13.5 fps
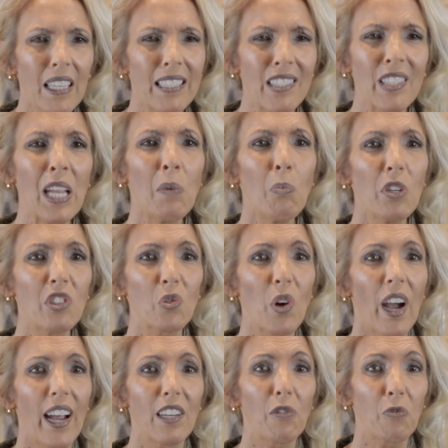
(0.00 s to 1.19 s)
Same with
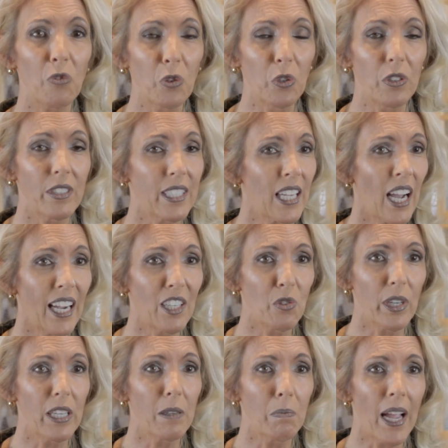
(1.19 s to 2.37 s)
dried fruit,
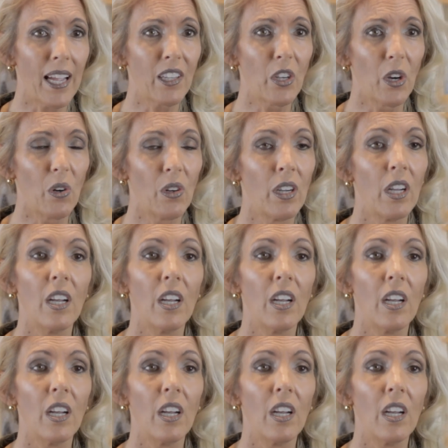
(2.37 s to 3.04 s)
dehydrated mango,